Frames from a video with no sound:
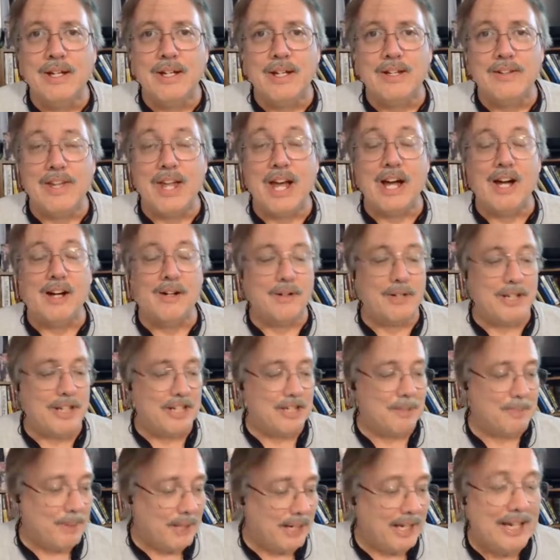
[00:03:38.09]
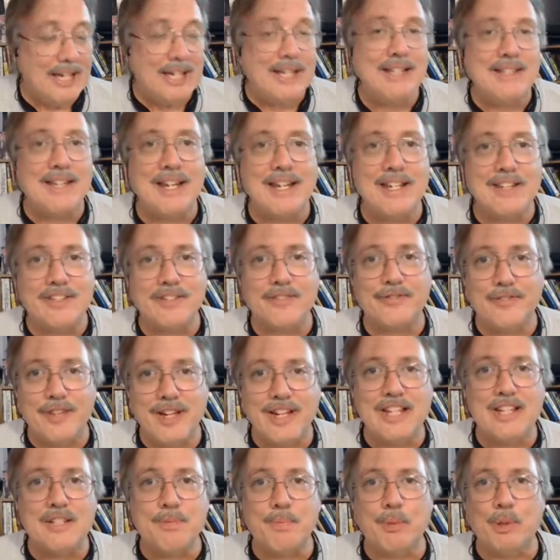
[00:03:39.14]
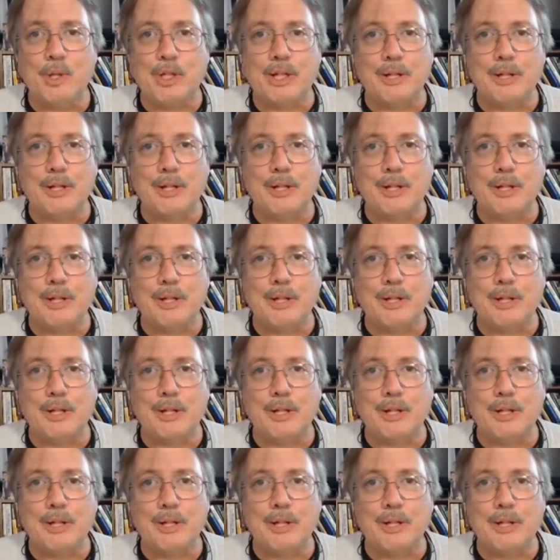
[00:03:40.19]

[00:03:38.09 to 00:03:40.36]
Now, in the beginning days of Facebook,